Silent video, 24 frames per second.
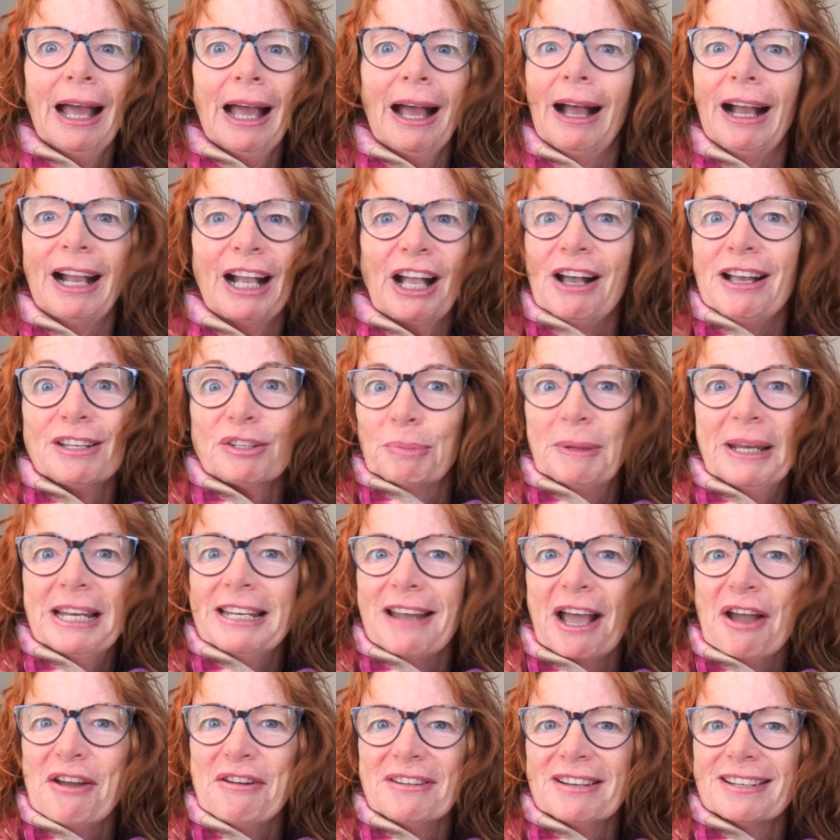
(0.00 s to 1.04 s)
Because we
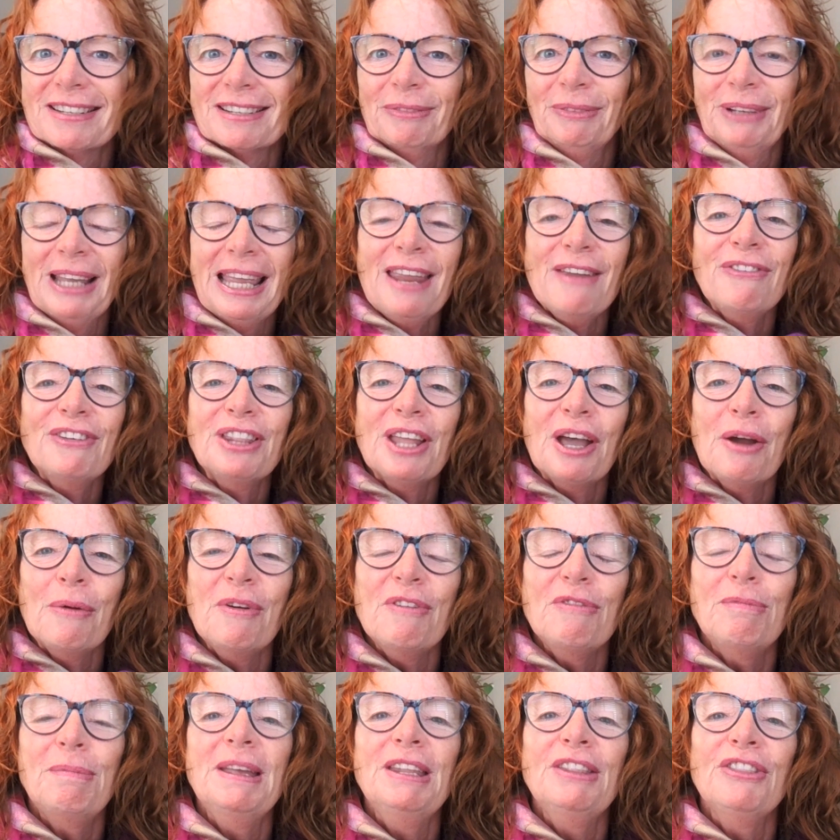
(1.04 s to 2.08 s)
don't, even though
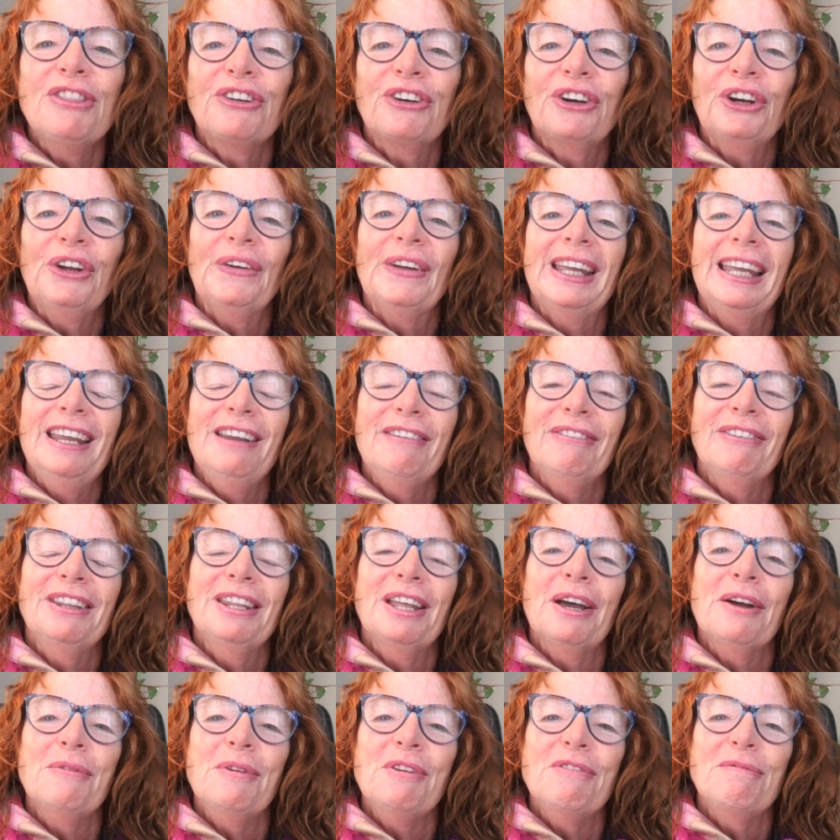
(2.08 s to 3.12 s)
we've been through it,
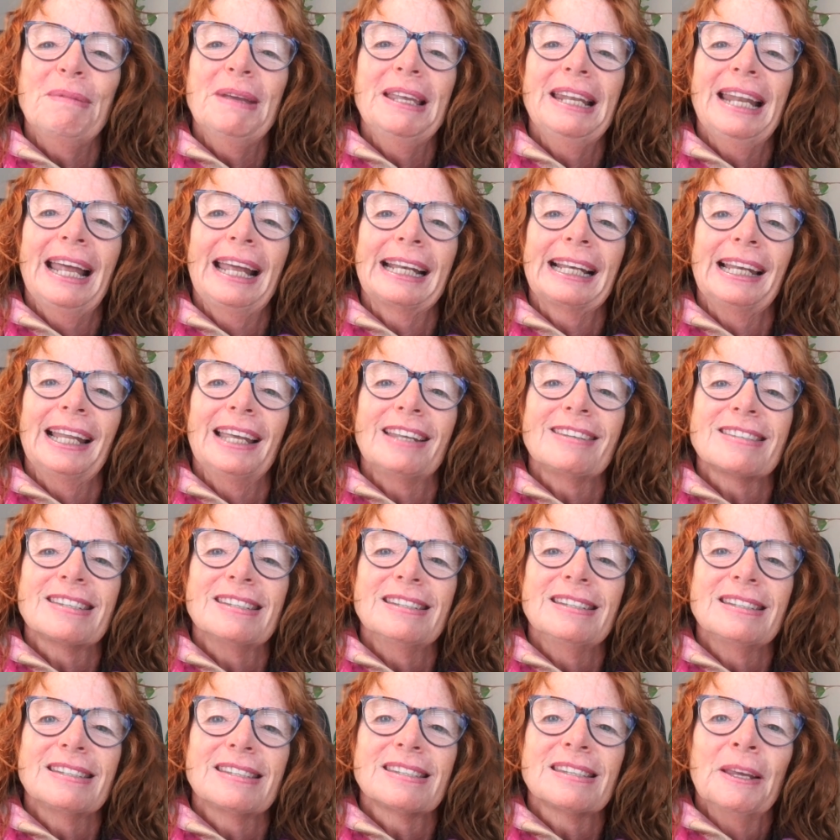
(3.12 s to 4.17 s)
even though we've been adolescents.